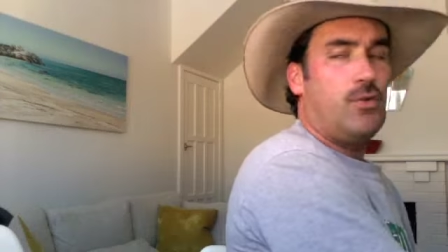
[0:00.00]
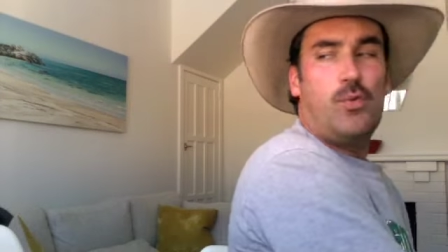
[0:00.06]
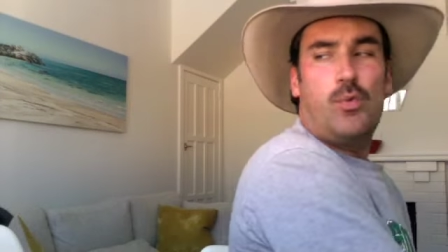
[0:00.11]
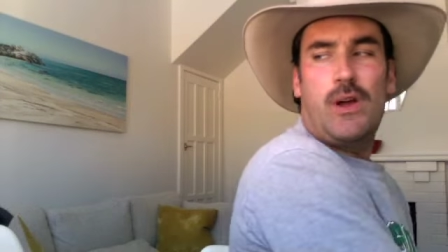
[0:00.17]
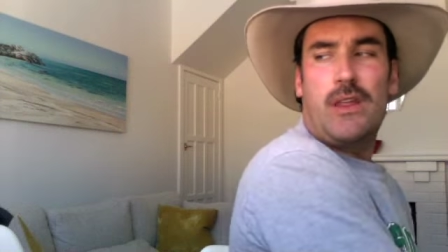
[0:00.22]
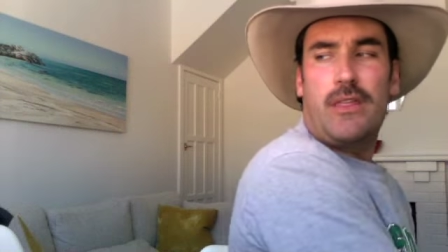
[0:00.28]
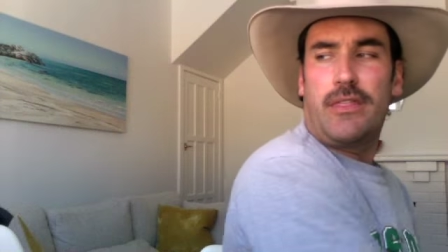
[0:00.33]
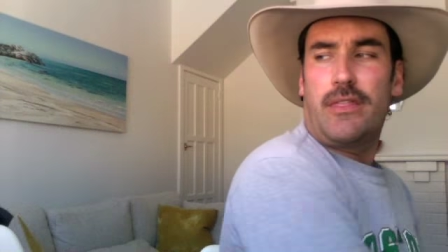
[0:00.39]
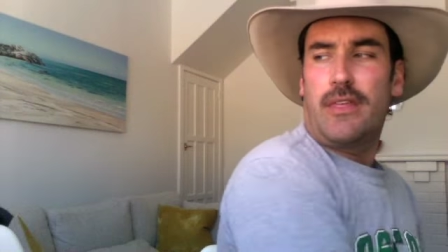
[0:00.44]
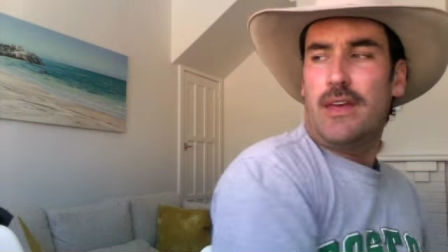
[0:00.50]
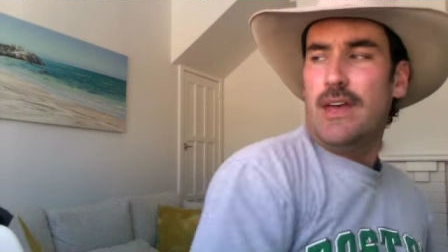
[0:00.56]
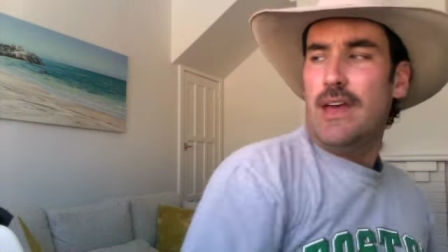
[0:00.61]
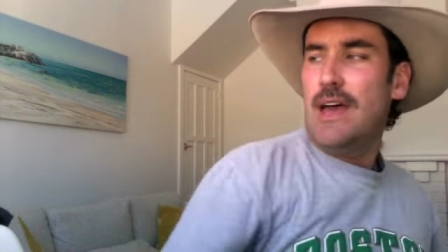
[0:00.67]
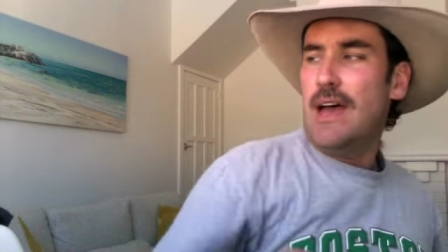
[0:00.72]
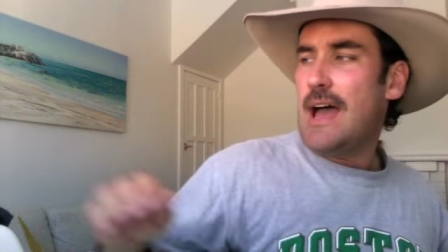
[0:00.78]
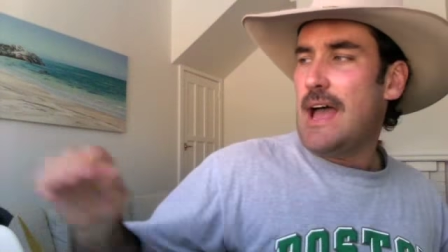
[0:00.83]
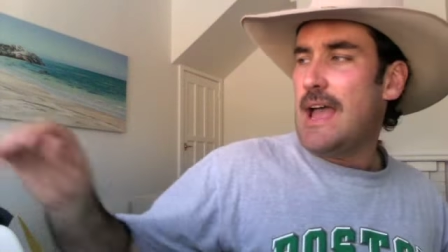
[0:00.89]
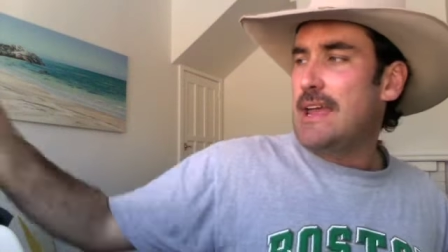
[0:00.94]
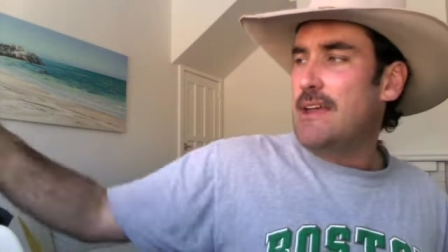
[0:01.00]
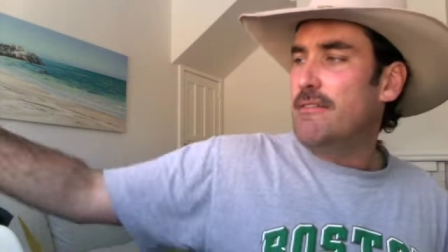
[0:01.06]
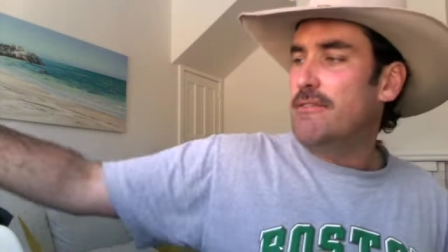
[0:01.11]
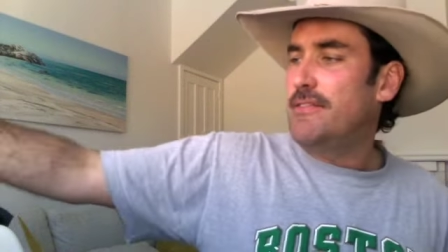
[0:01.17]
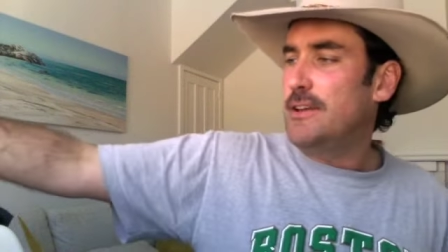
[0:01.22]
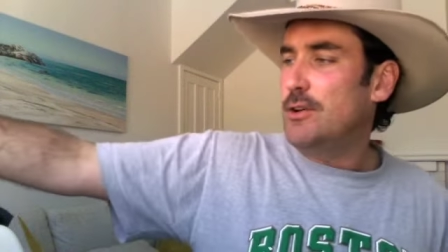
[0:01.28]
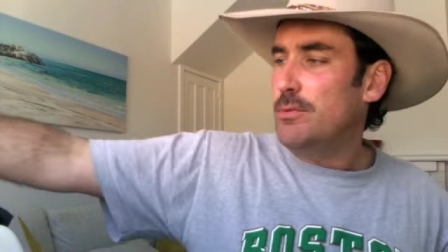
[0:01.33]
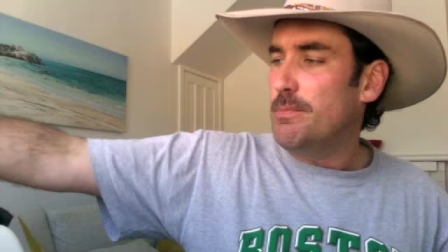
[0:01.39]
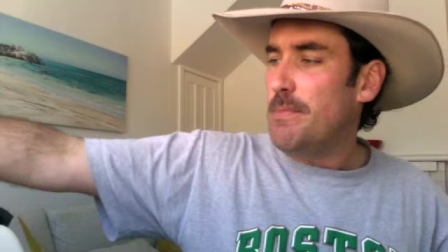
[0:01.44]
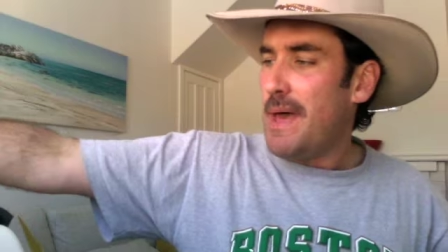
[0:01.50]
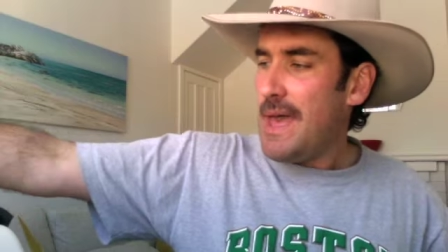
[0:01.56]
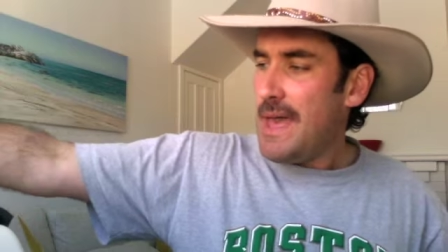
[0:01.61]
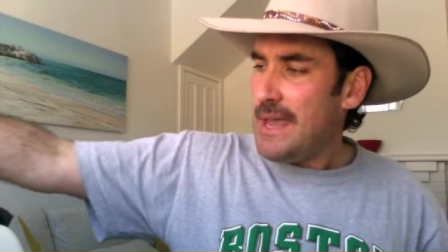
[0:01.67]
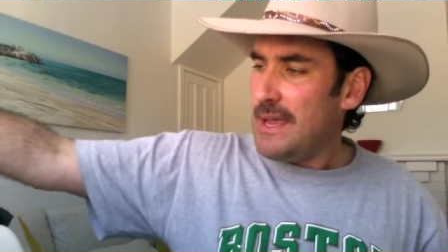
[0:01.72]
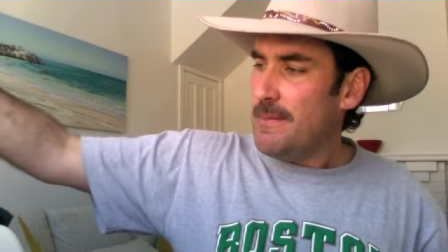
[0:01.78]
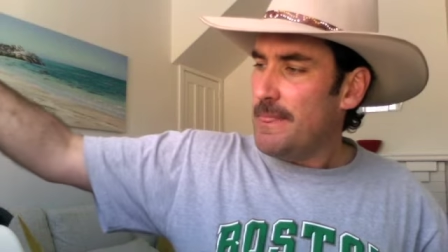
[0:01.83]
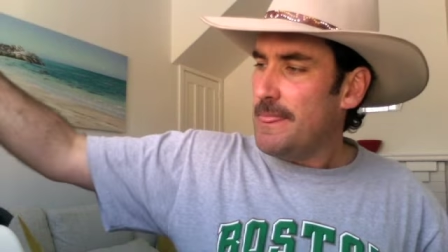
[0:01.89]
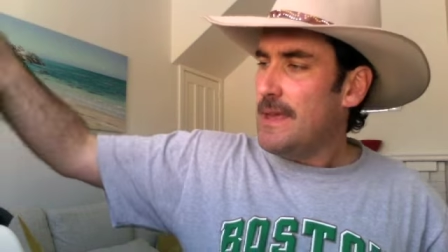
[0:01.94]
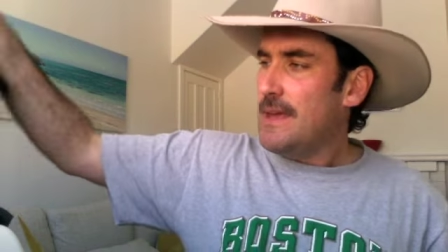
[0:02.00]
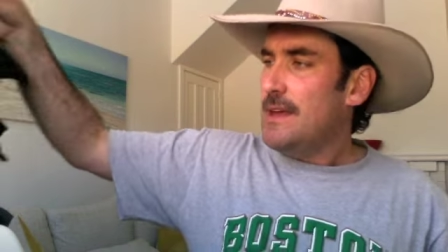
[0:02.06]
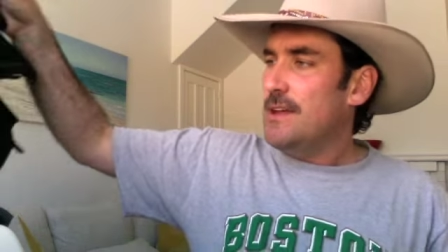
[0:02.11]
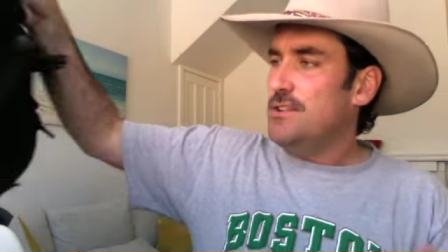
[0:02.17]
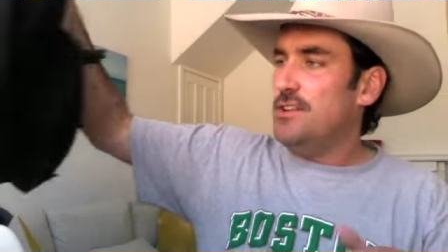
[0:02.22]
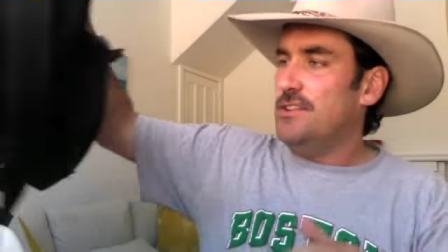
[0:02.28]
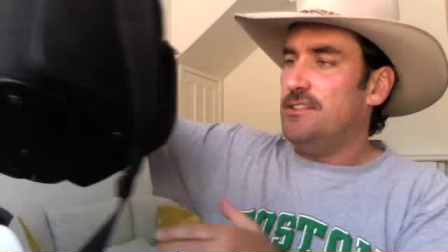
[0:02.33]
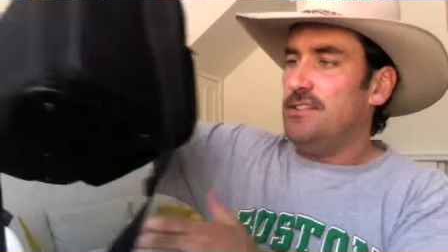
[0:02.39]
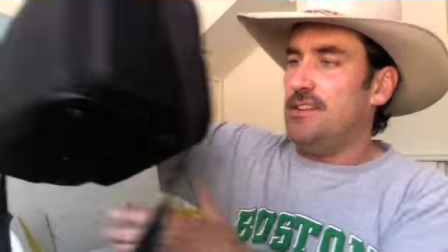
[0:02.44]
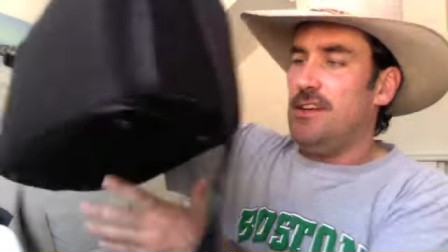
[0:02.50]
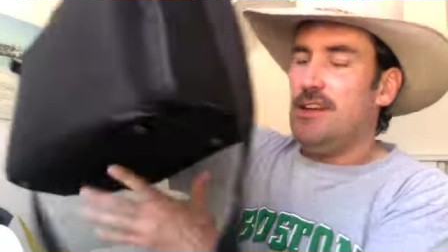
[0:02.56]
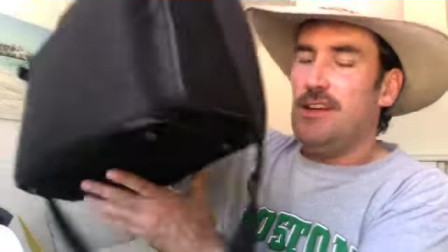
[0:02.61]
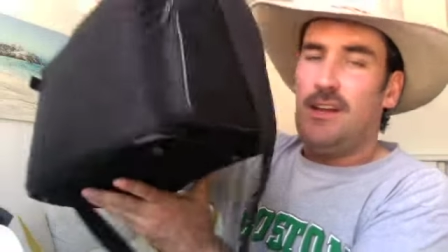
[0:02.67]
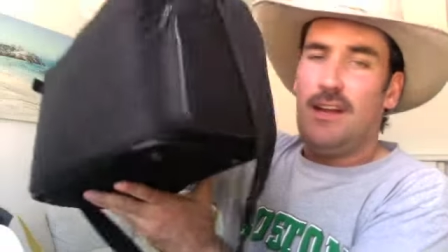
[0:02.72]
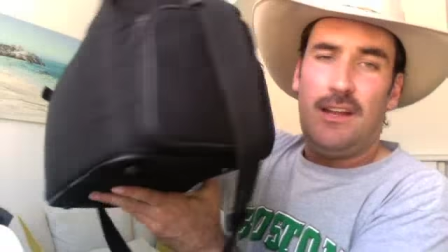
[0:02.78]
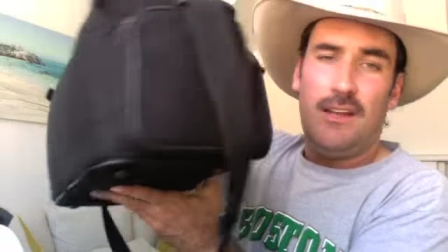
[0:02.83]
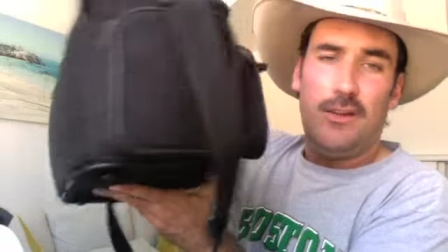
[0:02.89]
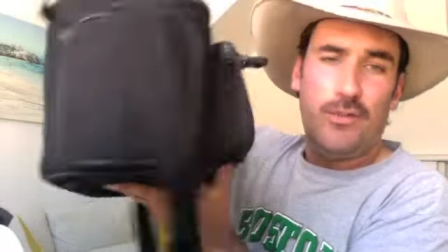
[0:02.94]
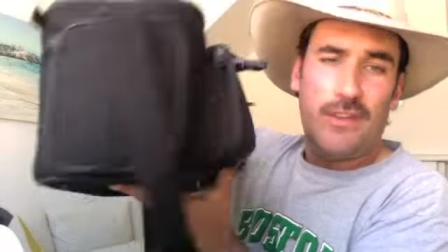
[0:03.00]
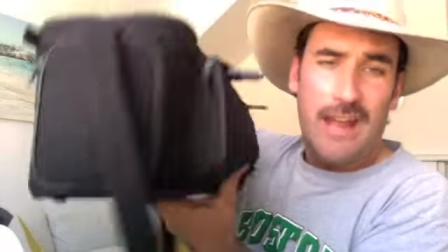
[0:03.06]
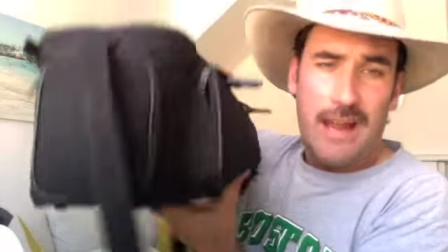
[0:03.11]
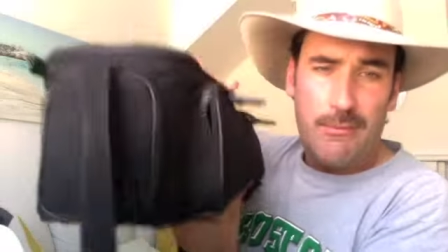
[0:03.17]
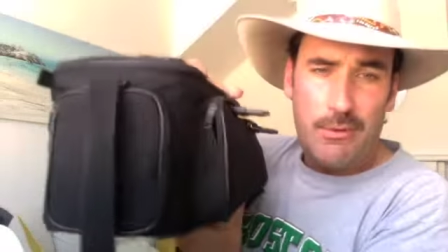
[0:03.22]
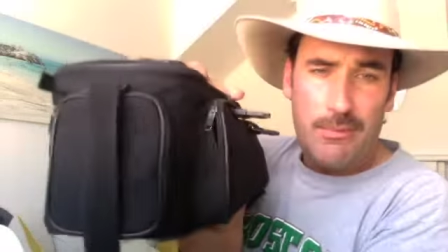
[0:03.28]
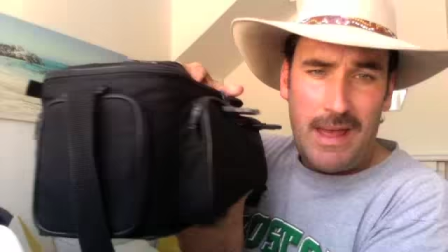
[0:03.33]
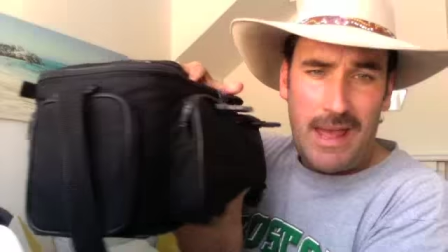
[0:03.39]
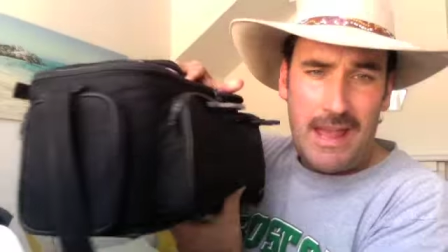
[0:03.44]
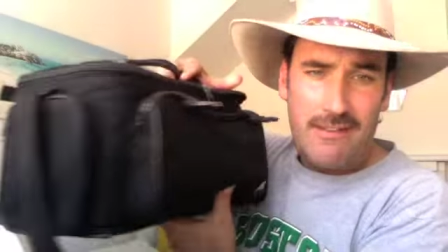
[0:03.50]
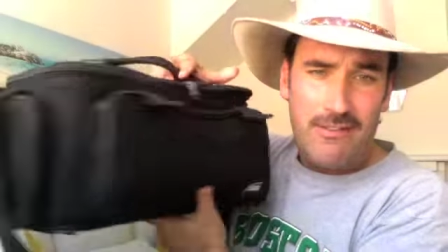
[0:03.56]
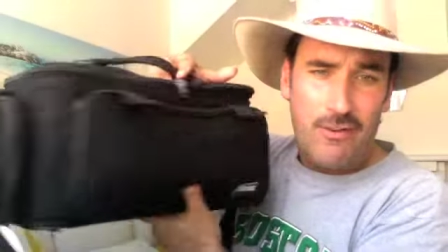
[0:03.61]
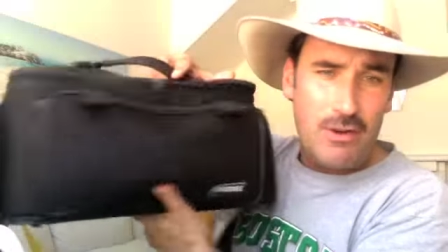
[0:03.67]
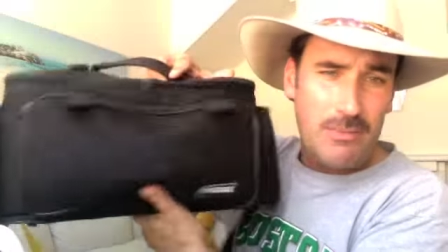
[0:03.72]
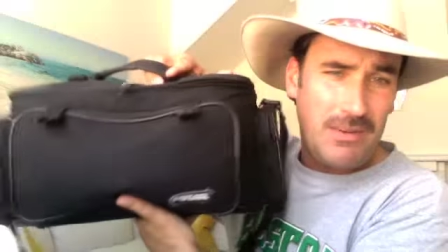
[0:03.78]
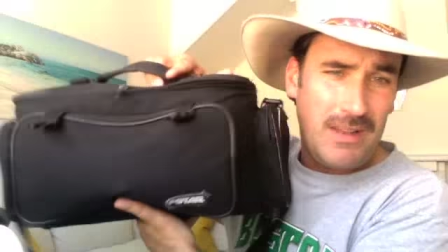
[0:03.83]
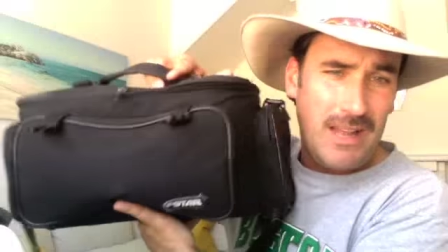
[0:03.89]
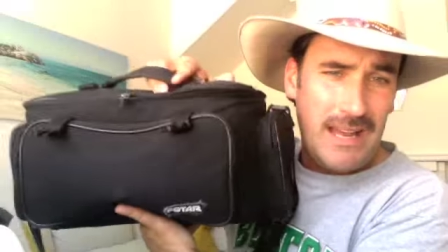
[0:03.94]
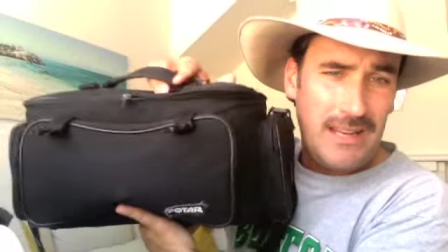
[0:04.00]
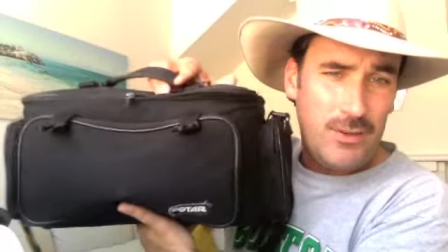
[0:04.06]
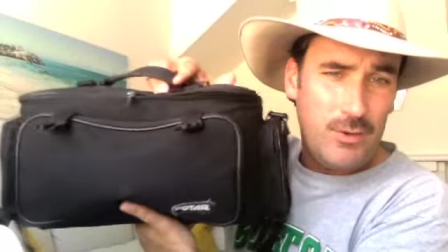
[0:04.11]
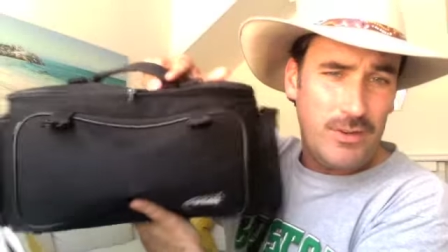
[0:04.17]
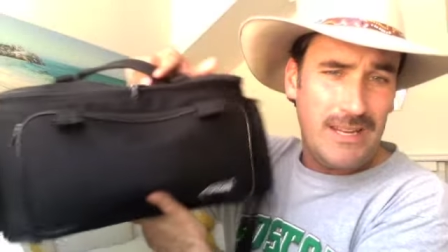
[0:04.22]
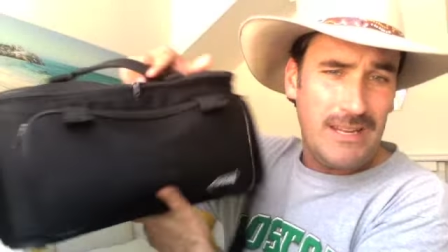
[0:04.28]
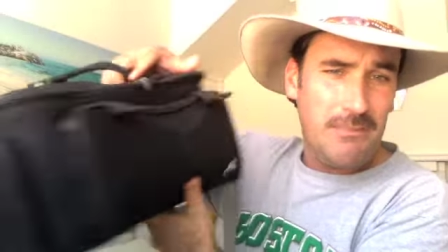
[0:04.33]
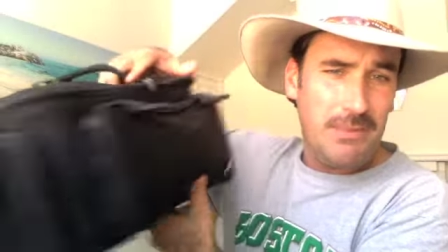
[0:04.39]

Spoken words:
with a field bag, just a little camera bag, very plain looking,